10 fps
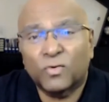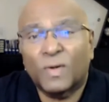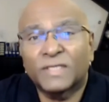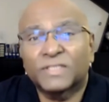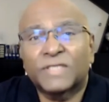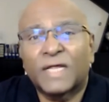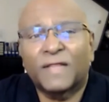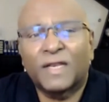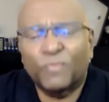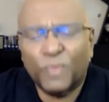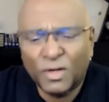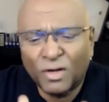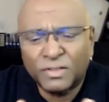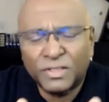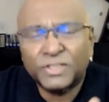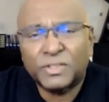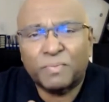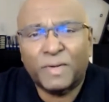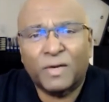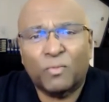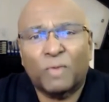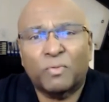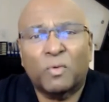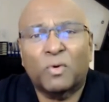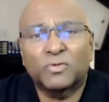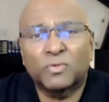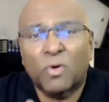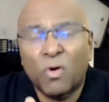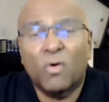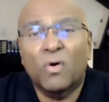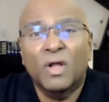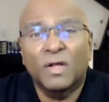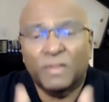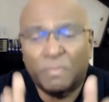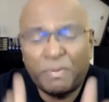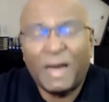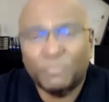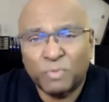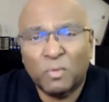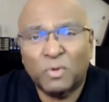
to understand that if we are not disciplined in what we want to go, the path we